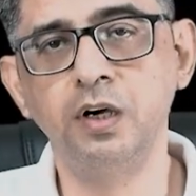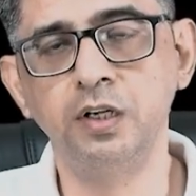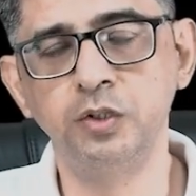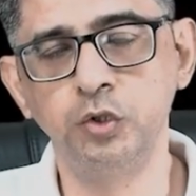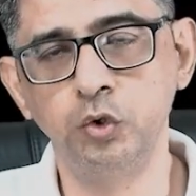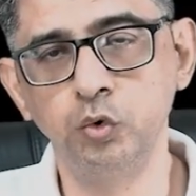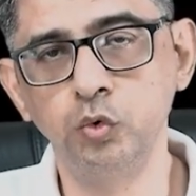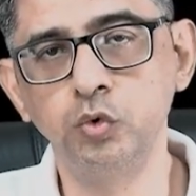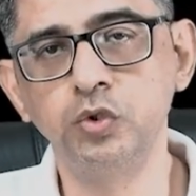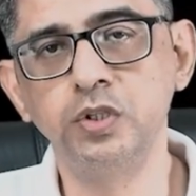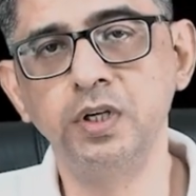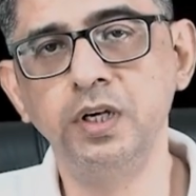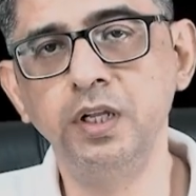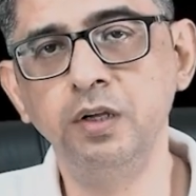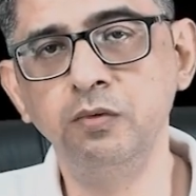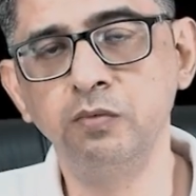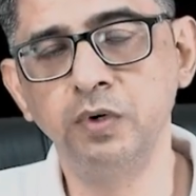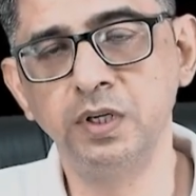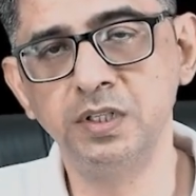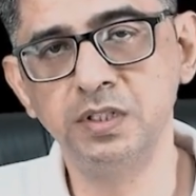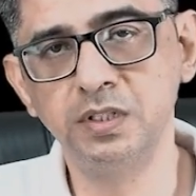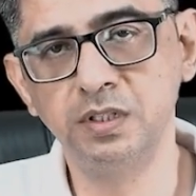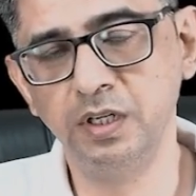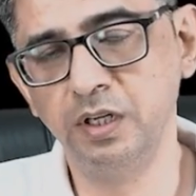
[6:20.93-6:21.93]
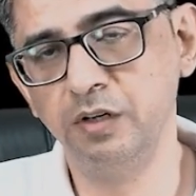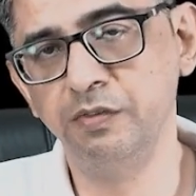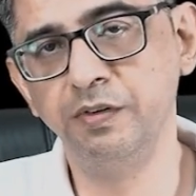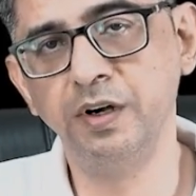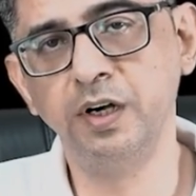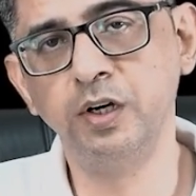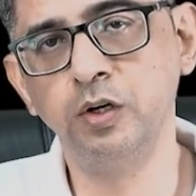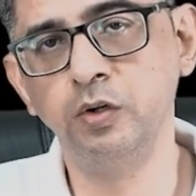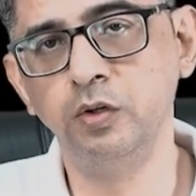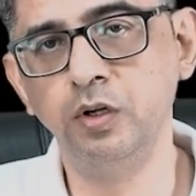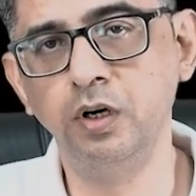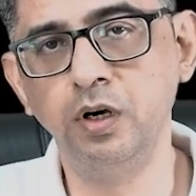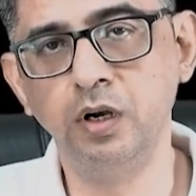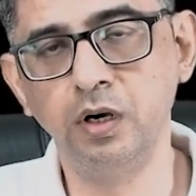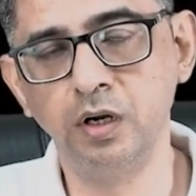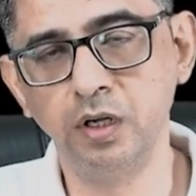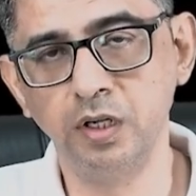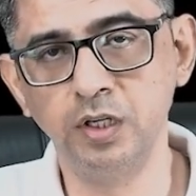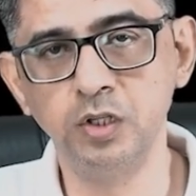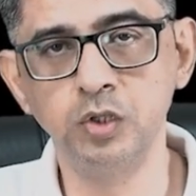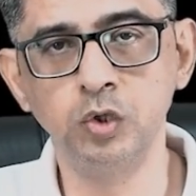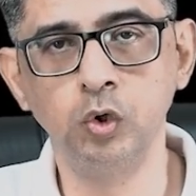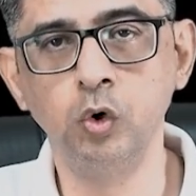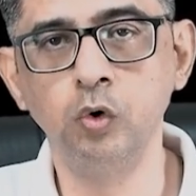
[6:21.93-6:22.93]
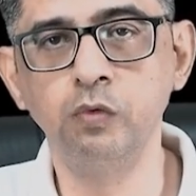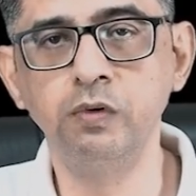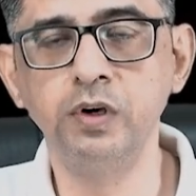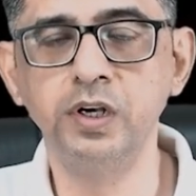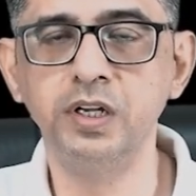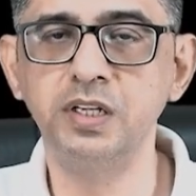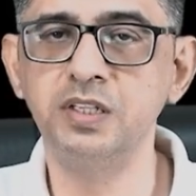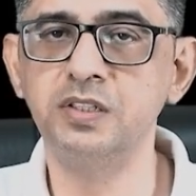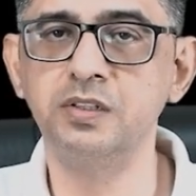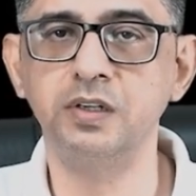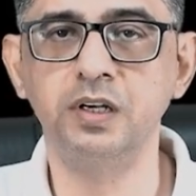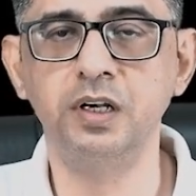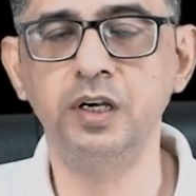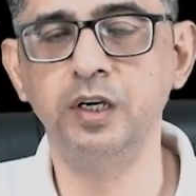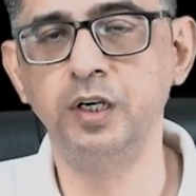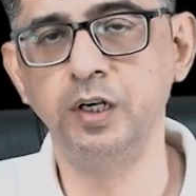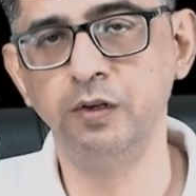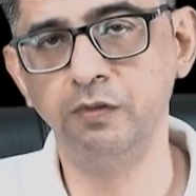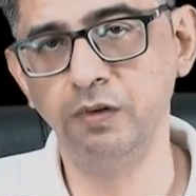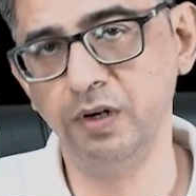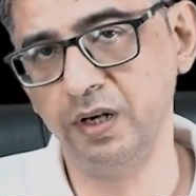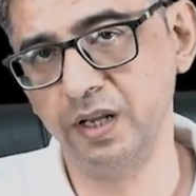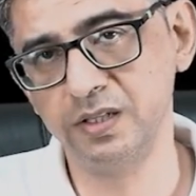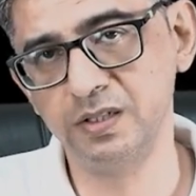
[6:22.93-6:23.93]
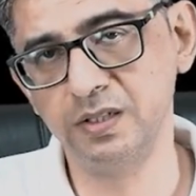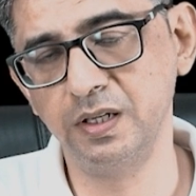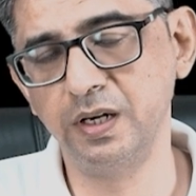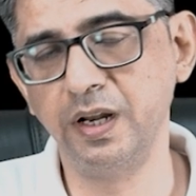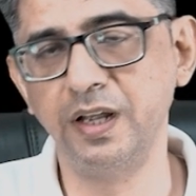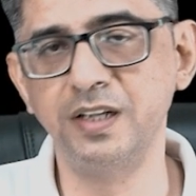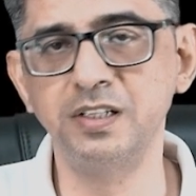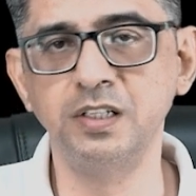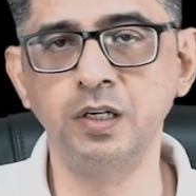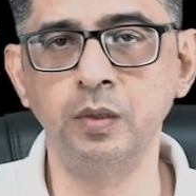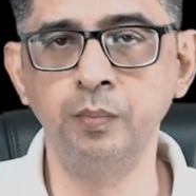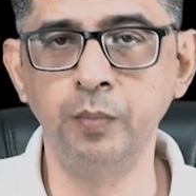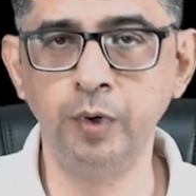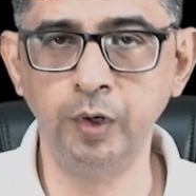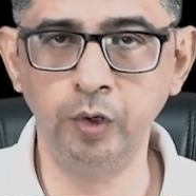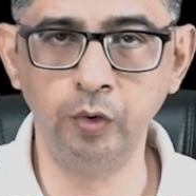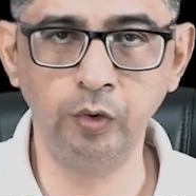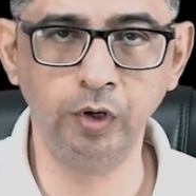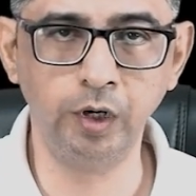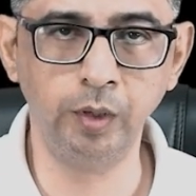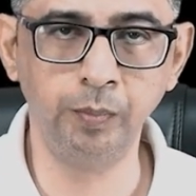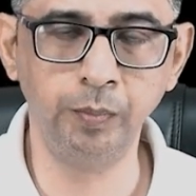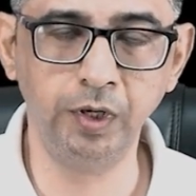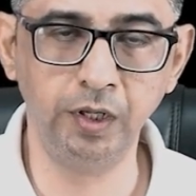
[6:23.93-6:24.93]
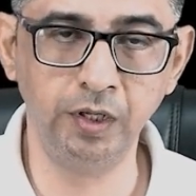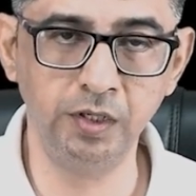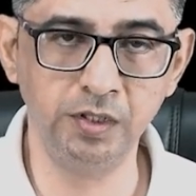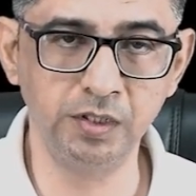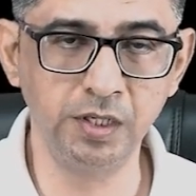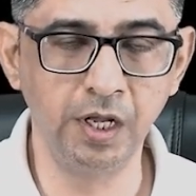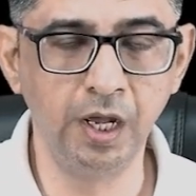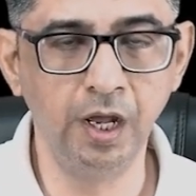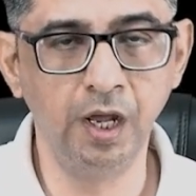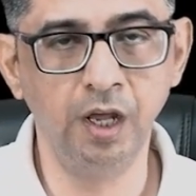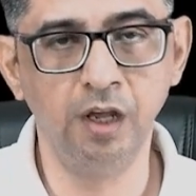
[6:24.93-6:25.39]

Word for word: usually once the effect of the drug is over, is relatively lesser as compared to triptans,